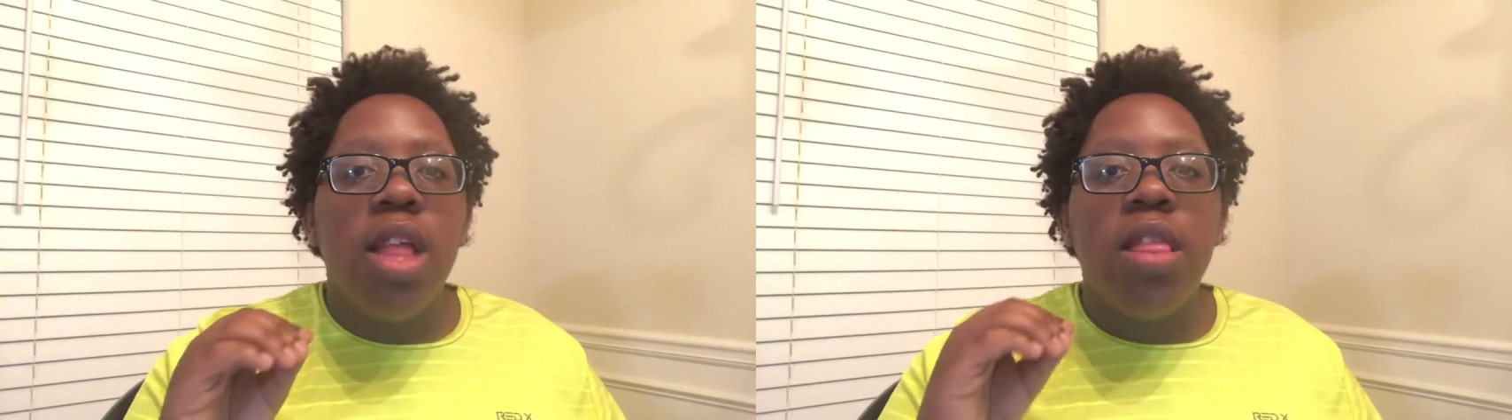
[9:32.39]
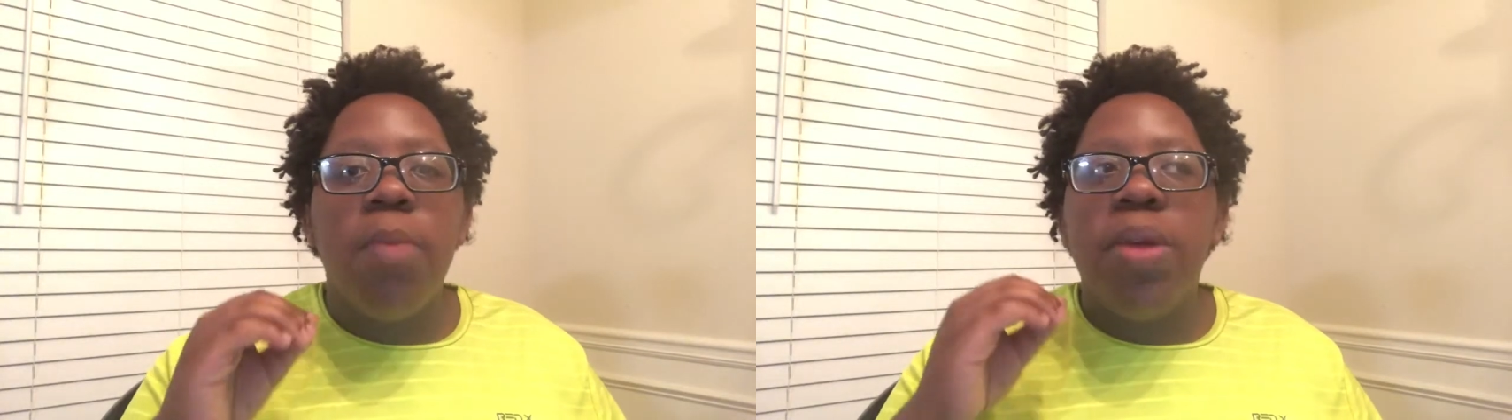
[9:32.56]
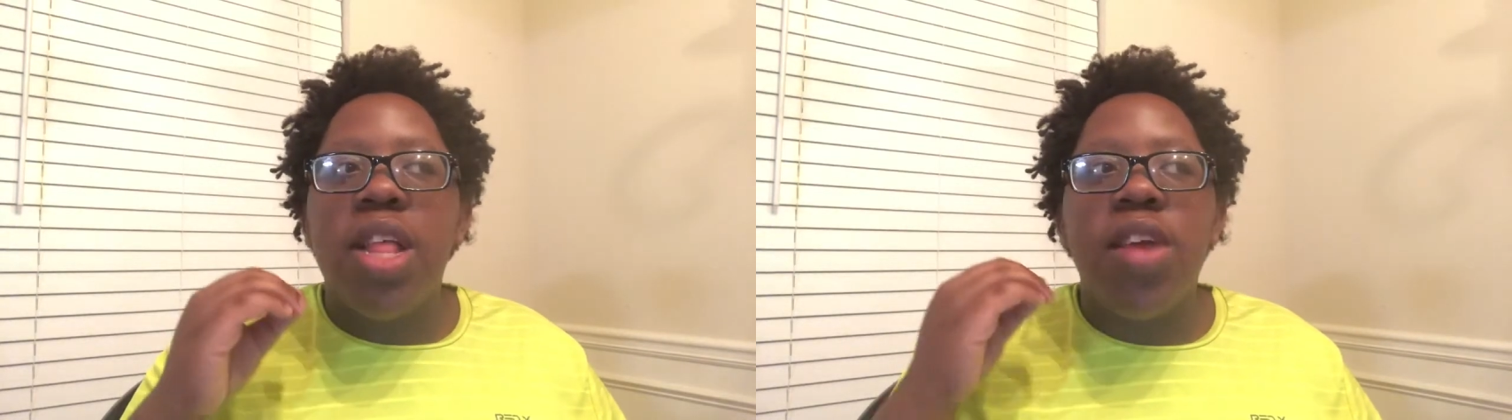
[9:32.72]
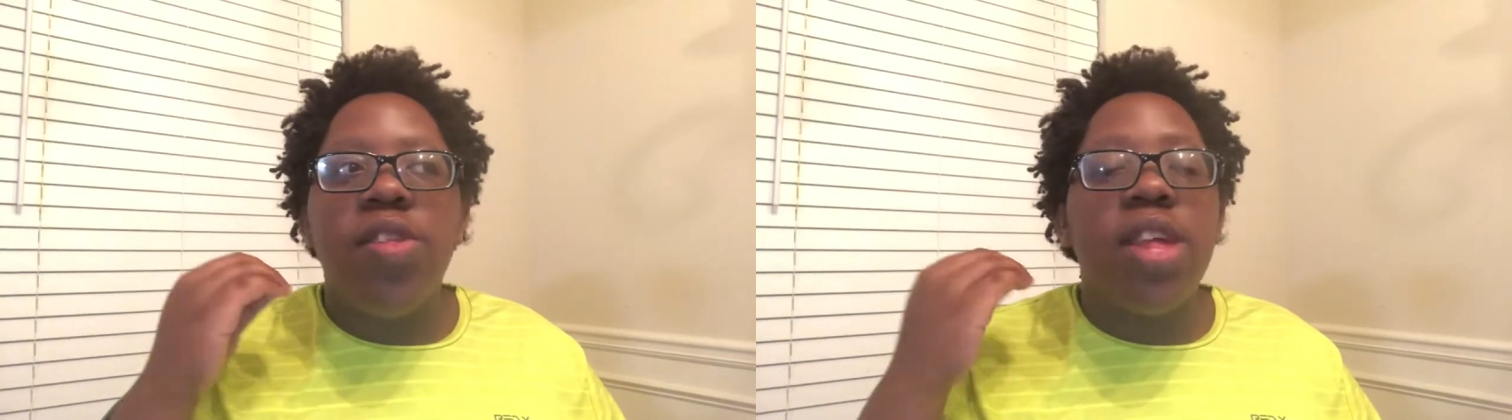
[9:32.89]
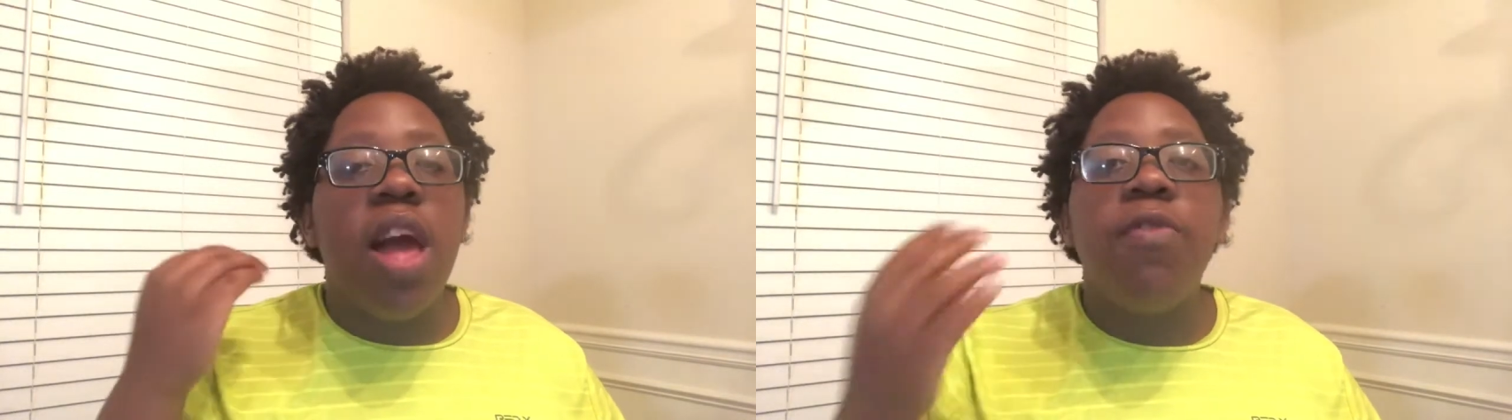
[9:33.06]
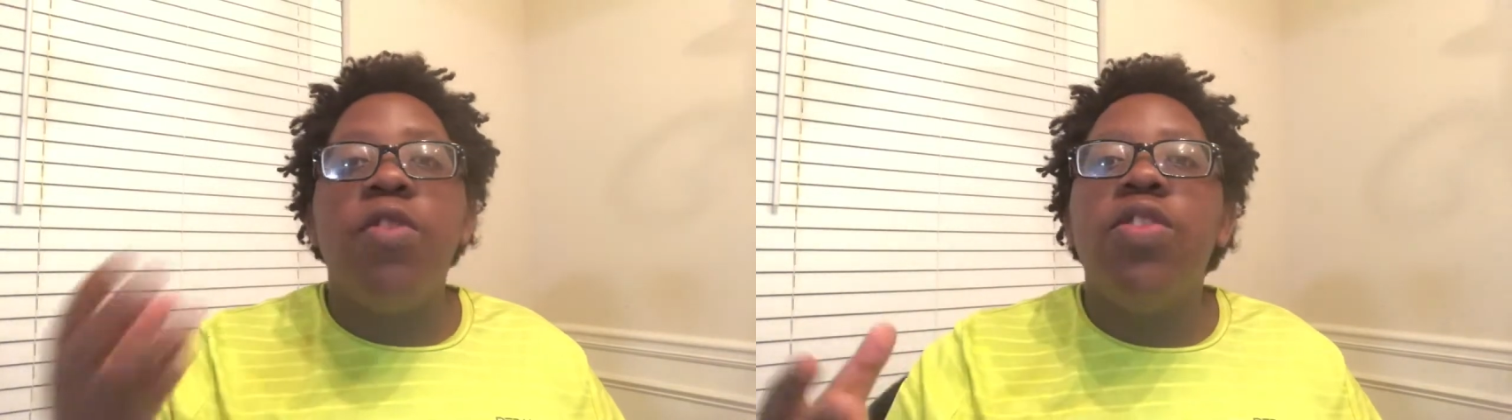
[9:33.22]
the police
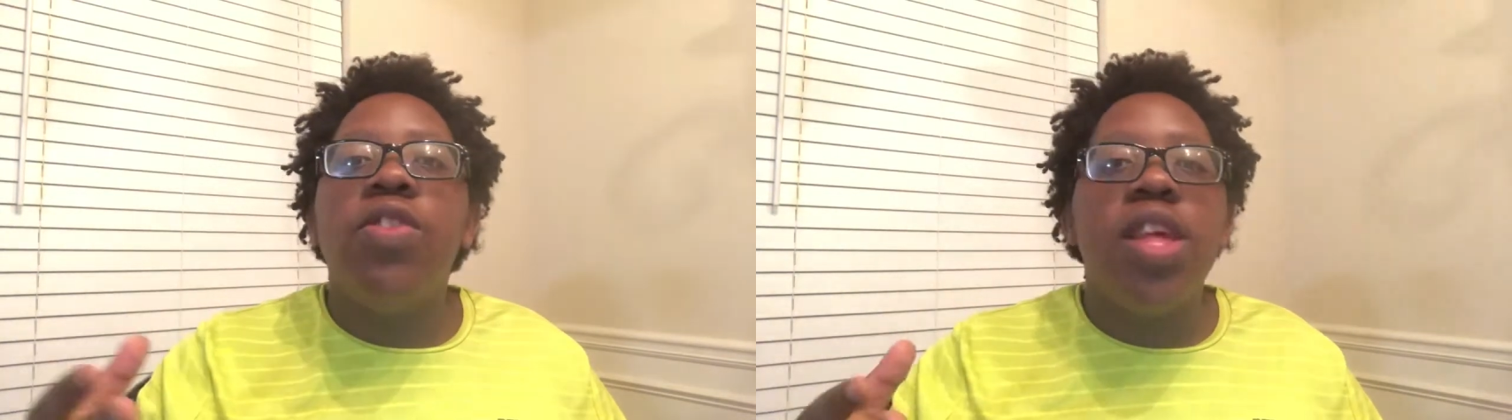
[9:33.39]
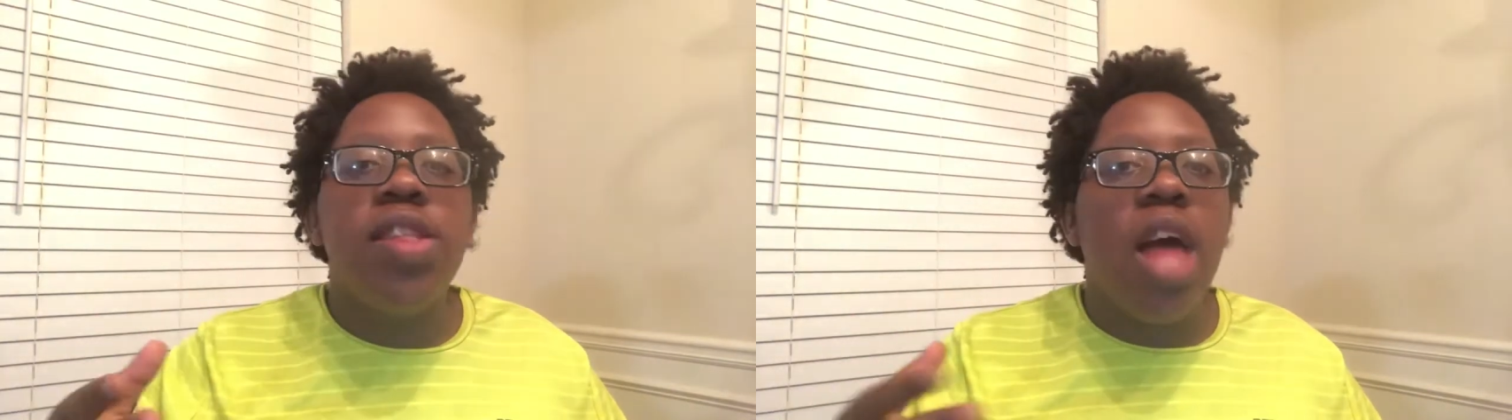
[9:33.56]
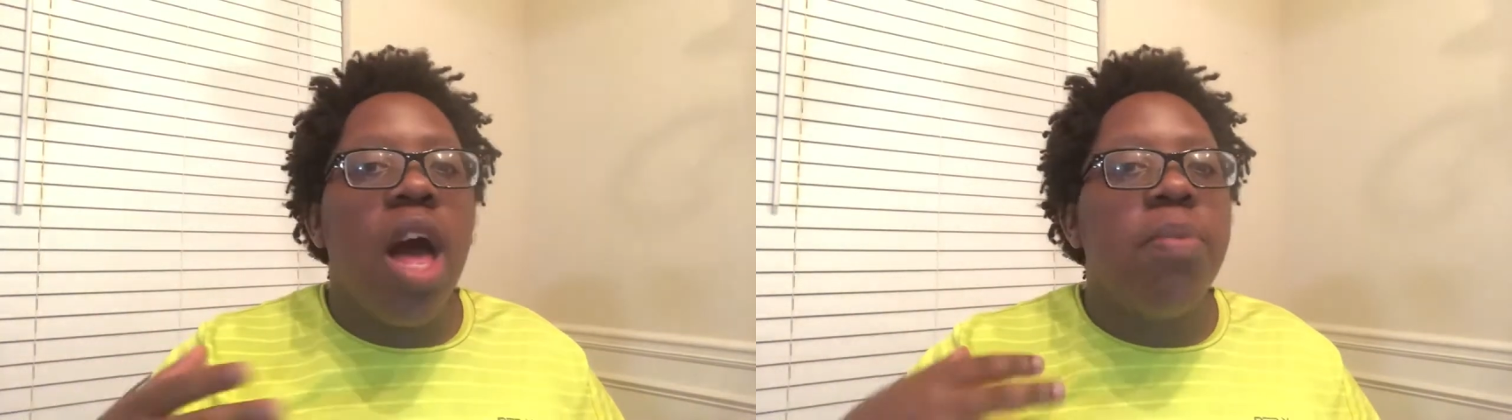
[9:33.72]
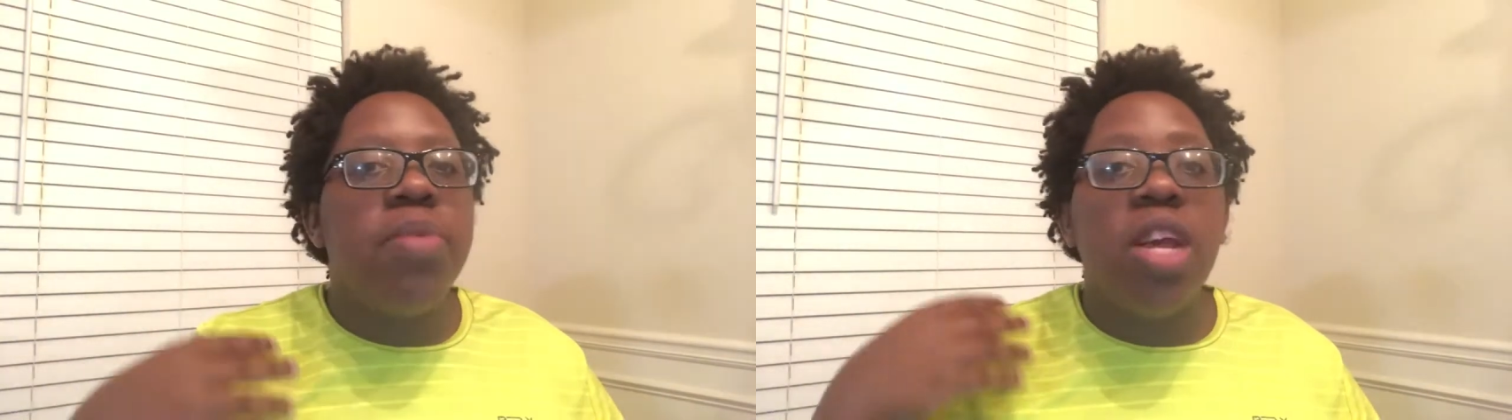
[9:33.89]
covered this up.